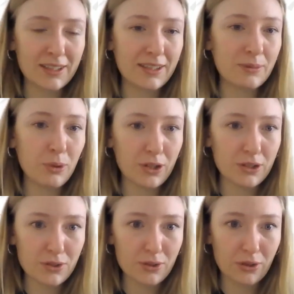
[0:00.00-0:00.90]

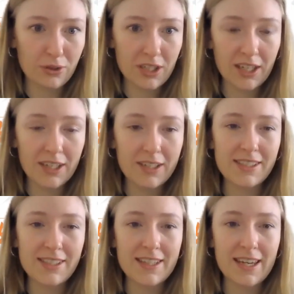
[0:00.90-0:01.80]
important to note here
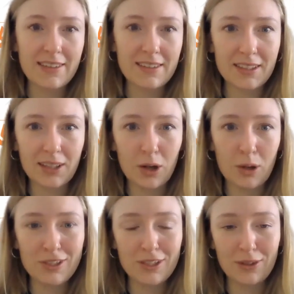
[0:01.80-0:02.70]
is that the
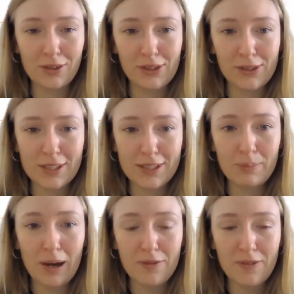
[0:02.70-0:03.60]
competent authority,
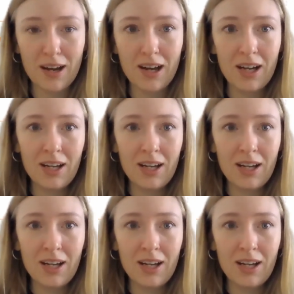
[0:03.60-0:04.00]
BAFA,